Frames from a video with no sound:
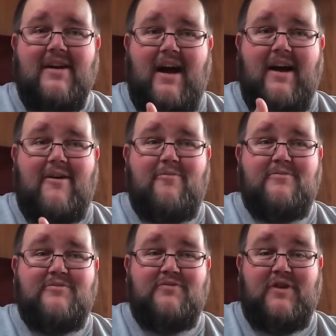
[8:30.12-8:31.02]

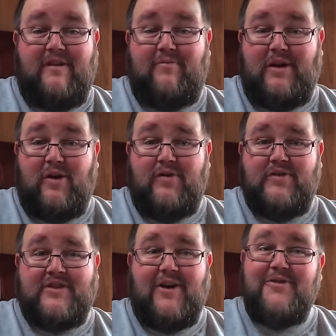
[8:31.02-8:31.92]
that they've been
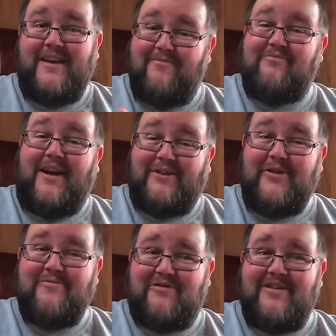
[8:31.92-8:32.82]
on. So they're
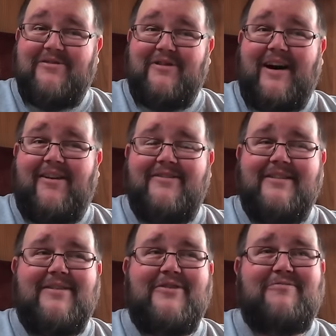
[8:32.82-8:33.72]
doing pretty well.
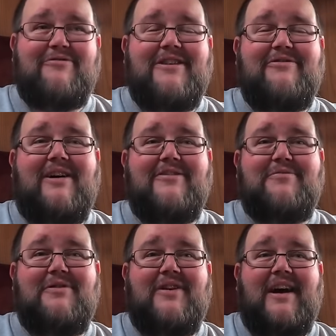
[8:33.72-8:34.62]
They're doing pretty well, to
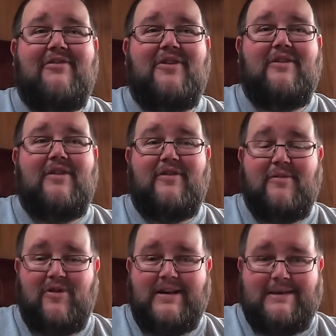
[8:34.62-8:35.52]
be fair, for
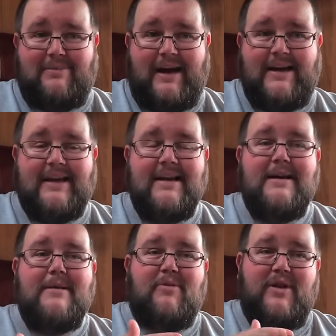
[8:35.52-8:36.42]
the price I paid.
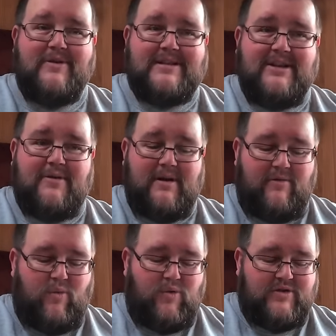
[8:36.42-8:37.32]
But there is a little bit
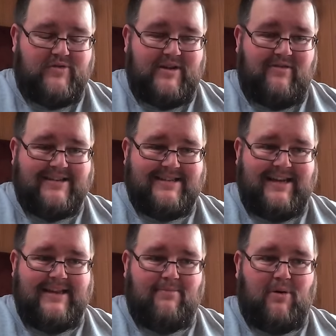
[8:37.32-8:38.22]
of water ingress
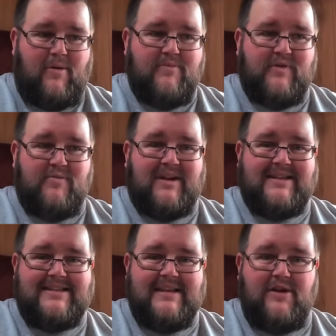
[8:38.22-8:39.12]
in the bottoms of them, and I
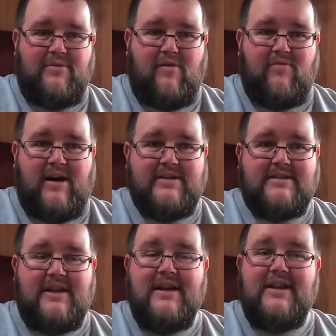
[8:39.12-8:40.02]
can see a little bit of
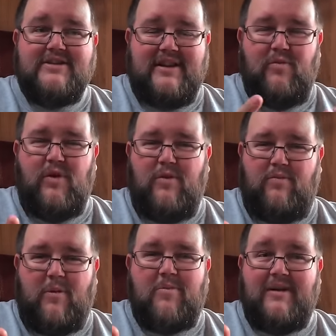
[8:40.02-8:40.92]
rust. So they will
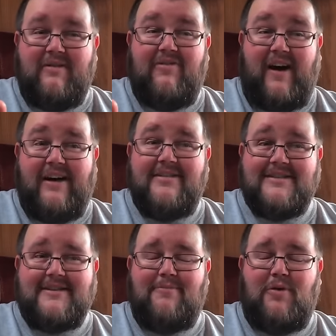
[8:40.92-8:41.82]
probably fail
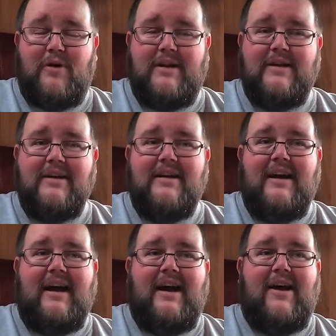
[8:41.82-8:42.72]
at some point,
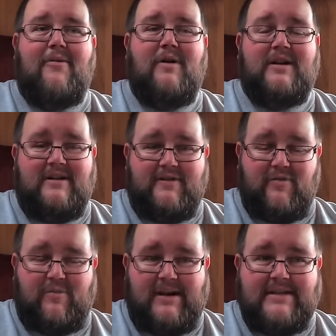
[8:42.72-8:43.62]
and I'll have
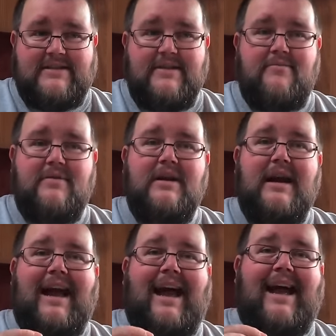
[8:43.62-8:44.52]
to replace them.
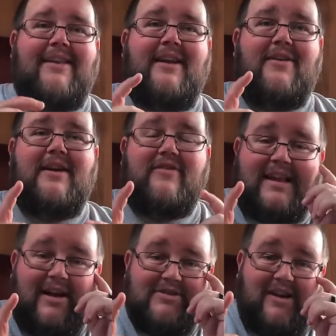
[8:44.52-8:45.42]
And the only other
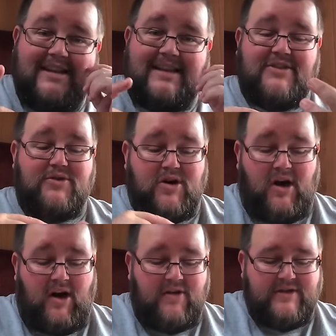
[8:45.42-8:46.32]
downside is you
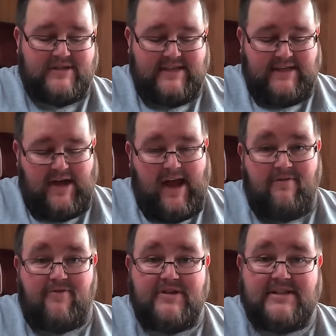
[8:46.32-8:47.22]
can't see
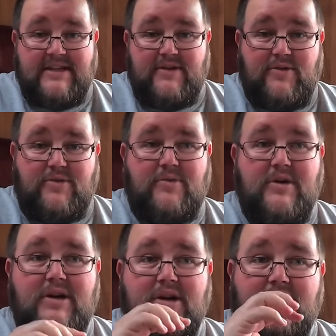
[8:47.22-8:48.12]
every single
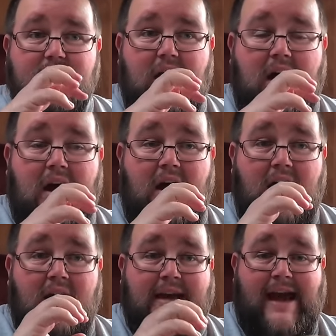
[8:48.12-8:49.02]

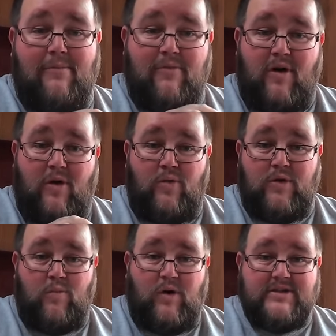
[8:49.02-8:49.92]
camera
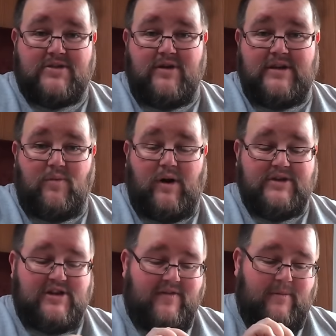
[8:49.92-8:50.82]
all on one screen at
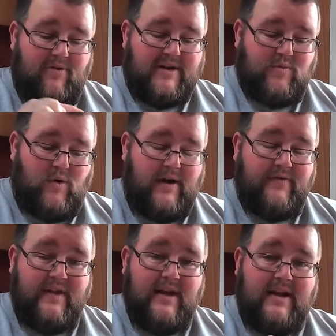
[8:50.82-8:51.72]
once. You have to press
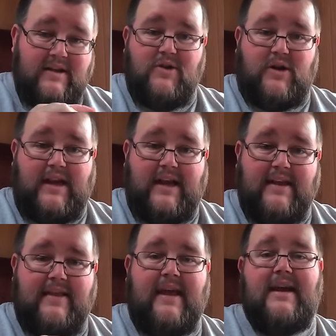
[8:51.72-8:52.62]
one, look at
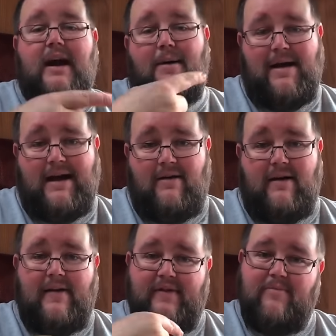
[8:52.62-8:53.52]
it, then come
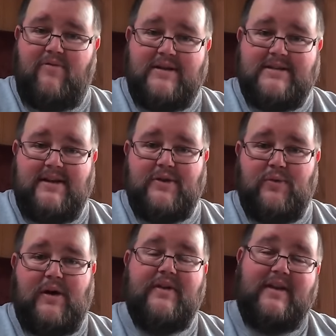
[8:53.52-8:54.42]
out, and then press another
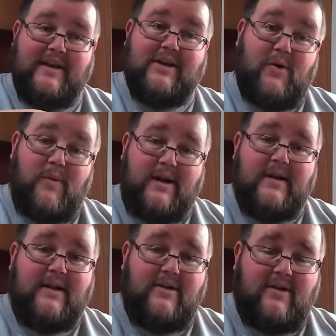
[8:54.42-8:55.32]
one, and then go in
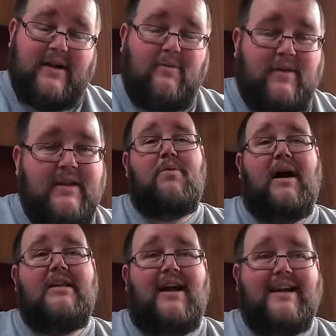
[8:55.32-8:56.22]
and then look at that one. But
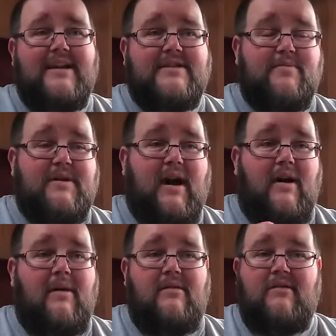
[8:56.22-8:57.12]
I like it to be,
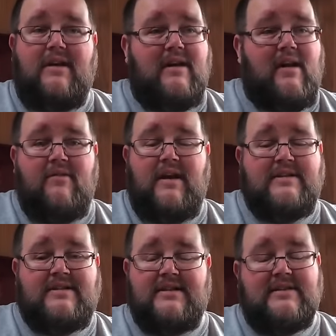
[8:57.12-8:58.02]
you know,
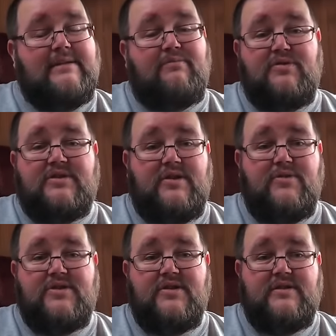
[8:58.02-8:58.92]
it's a simple
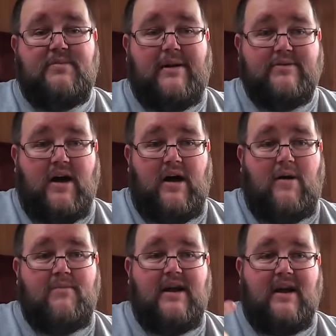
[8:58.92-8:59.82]
solution to be able to
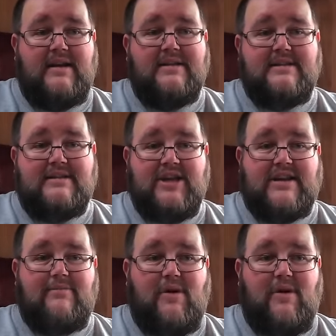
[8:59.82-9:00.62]
arm it. I can check the